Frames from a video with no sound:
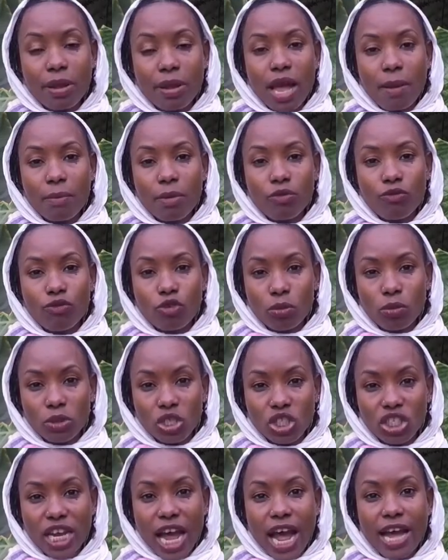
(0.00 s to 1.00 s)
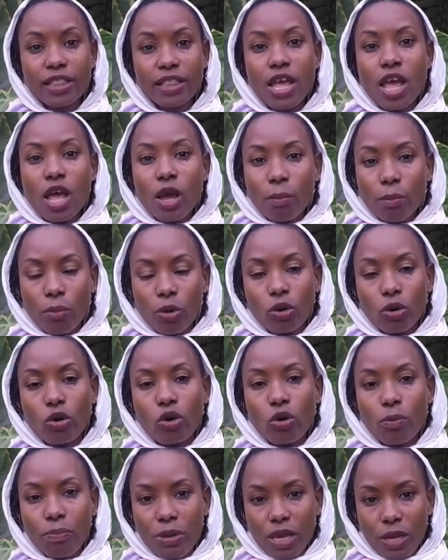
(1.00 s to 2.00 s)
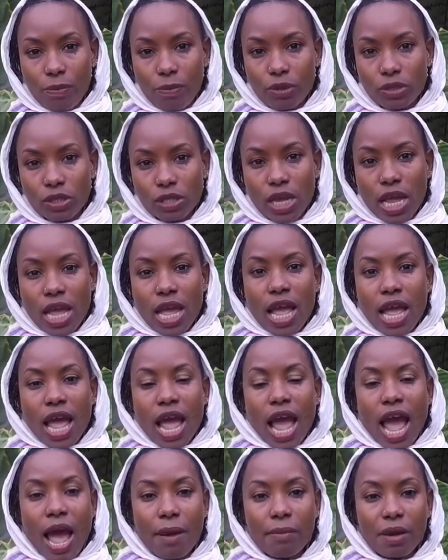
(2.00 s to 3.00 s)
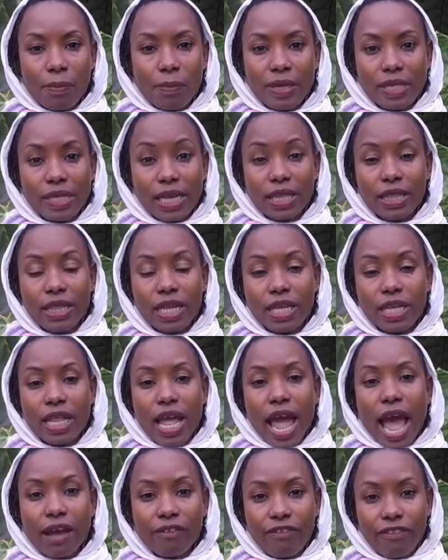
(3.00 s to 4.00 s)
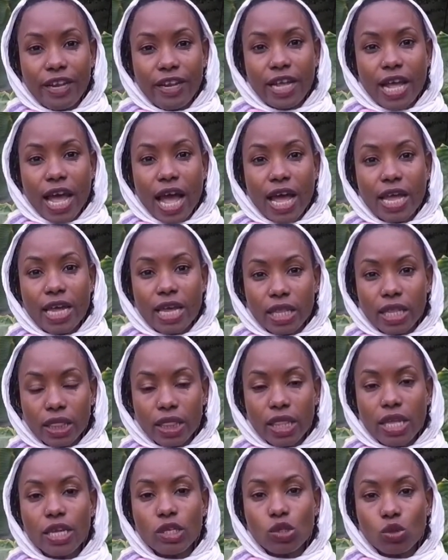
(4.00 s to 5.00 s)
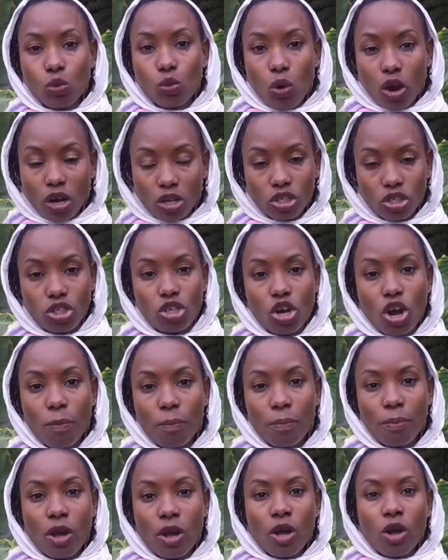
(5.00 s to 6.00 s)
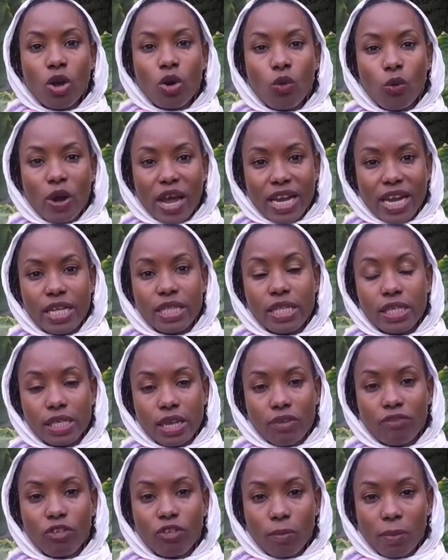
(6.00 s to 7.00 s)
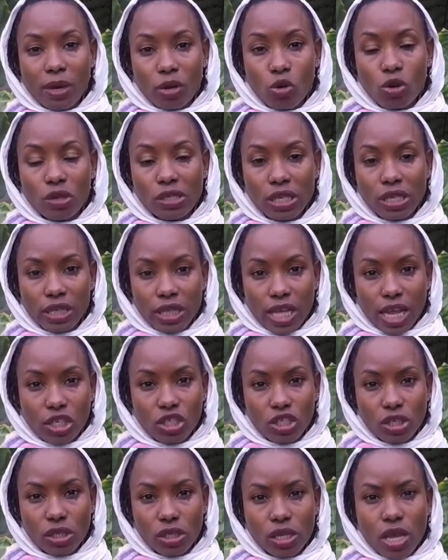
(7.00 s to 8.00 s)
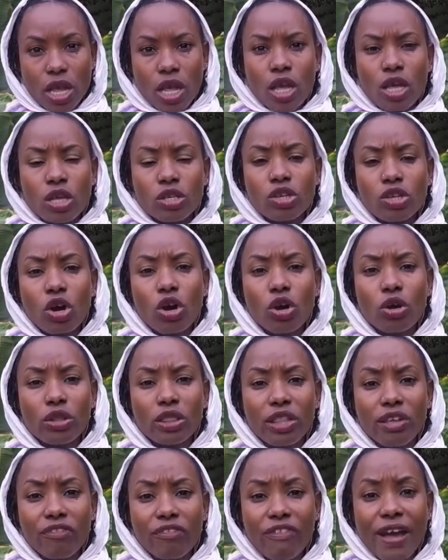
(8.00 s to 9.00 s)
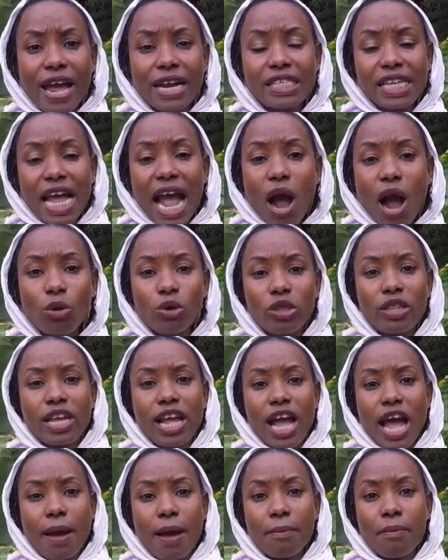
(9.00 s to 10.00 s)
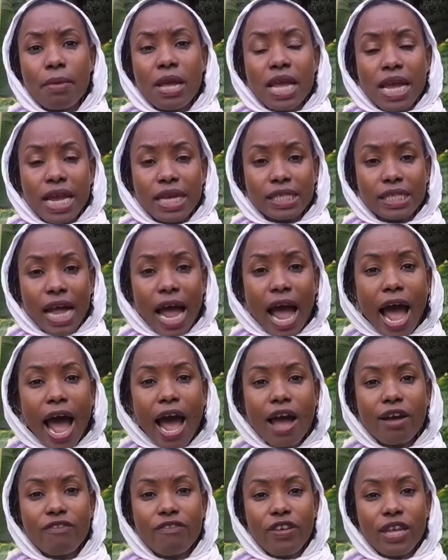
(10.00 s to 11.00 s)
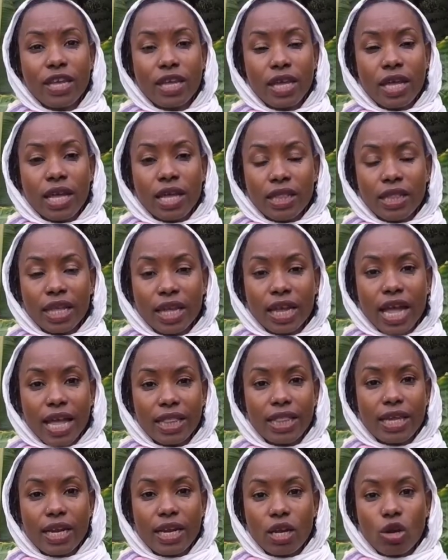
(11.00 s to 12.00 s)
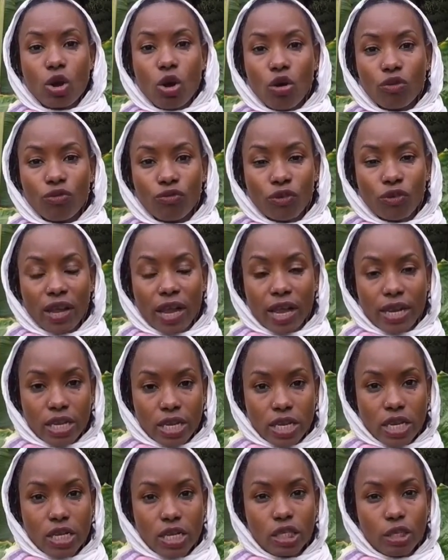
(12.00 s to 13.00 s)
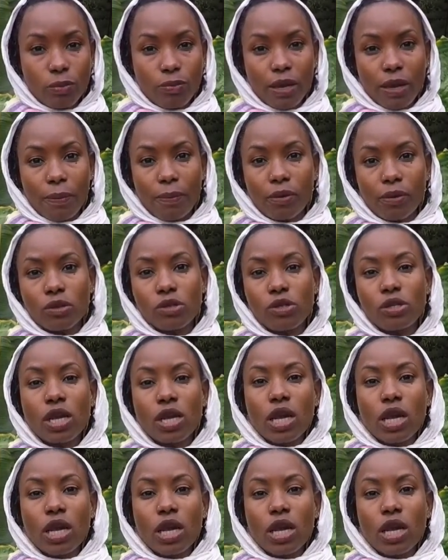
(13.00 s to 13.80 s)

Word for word: coming from Chad, Bororo Peoples. I'm representing the Africa in this workshop where it is informal consultations. So the first outcome is having the gathering of indigenous peoples,